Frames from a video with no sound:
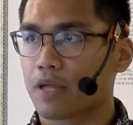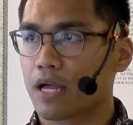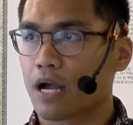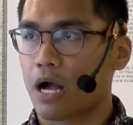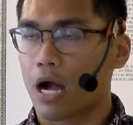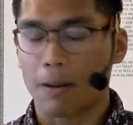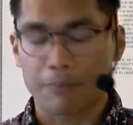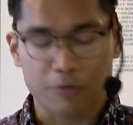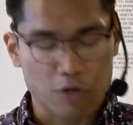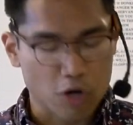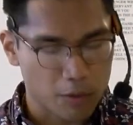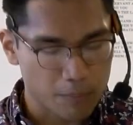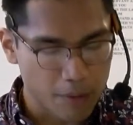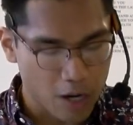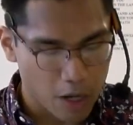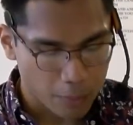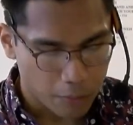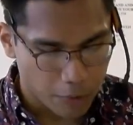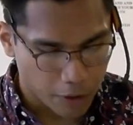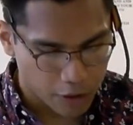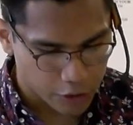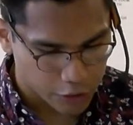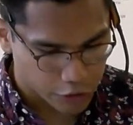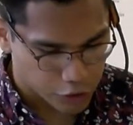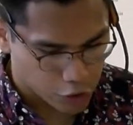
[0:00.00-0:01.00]
I'm talking about
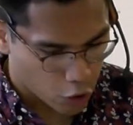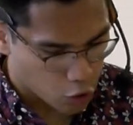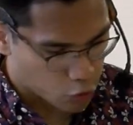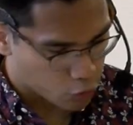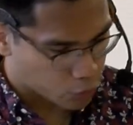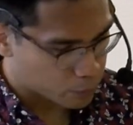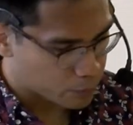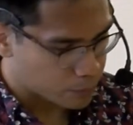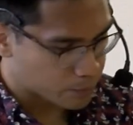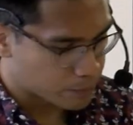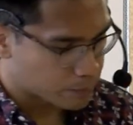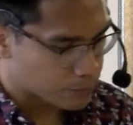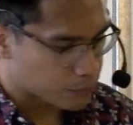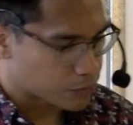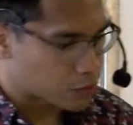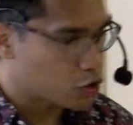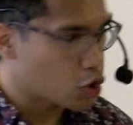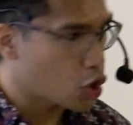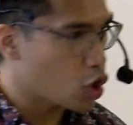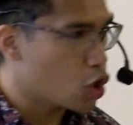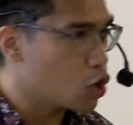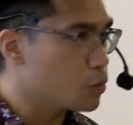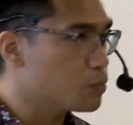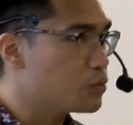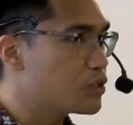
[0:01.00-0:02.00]
brother Job.
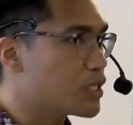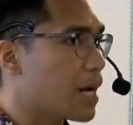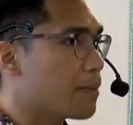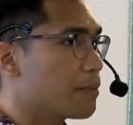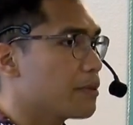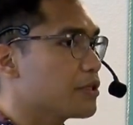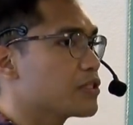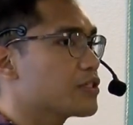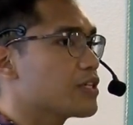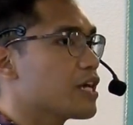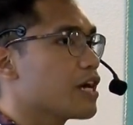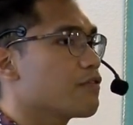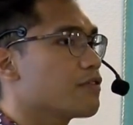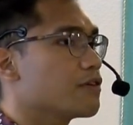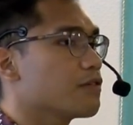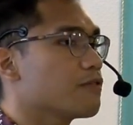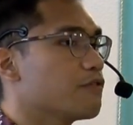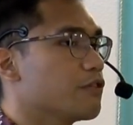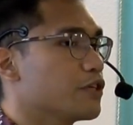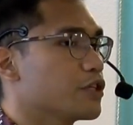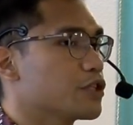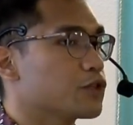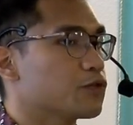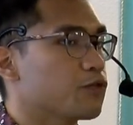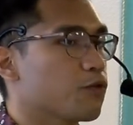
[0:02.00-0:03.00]
Job chapter 7,
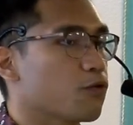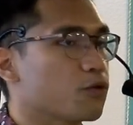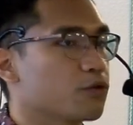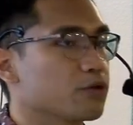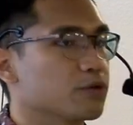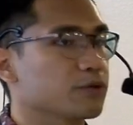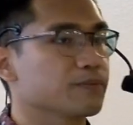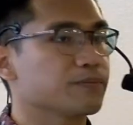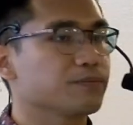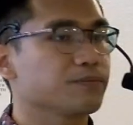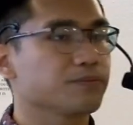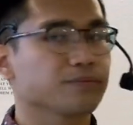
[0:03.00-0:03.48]
verse 4.